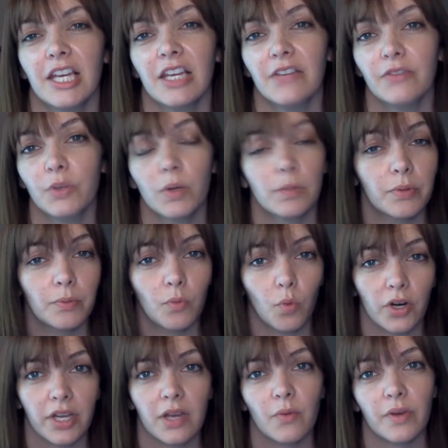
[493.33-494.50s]
If you are
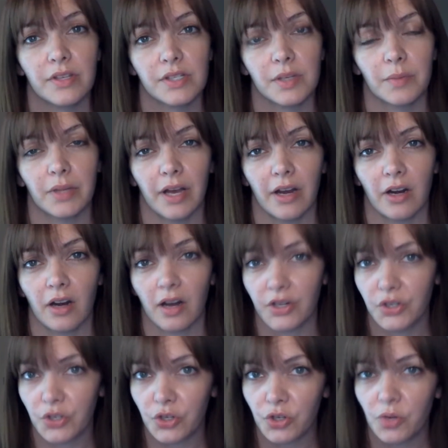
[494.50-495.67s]
working with a supplier on
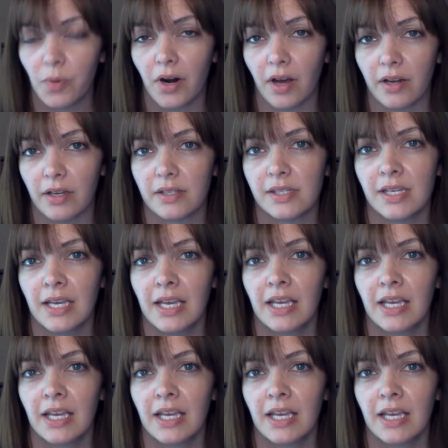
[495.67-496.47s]
a new product,